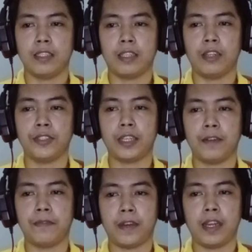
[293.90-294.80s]
is a
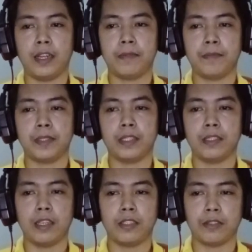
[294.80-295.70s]
logical file
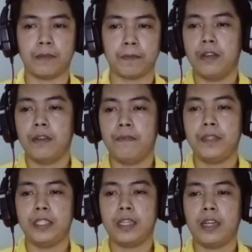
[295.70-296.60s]
representation.
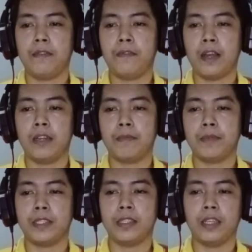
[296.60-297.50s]
Physical file
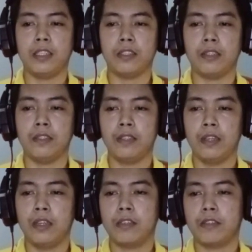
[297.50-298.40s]
representation
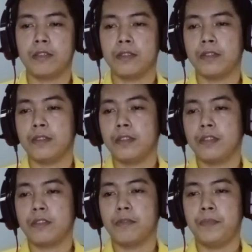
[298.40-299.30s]

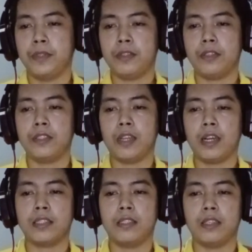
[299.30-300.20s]
Computers
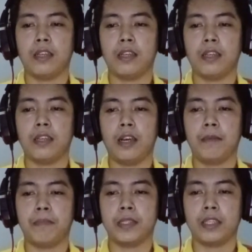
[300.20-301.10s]
access
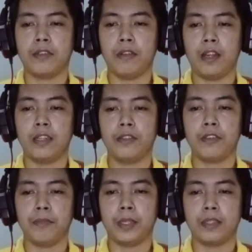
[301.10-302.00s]
a particular
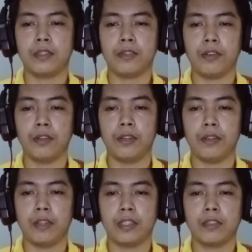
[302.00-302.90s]
document
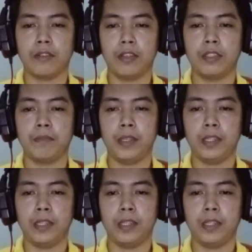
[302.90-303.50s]
stored on a storage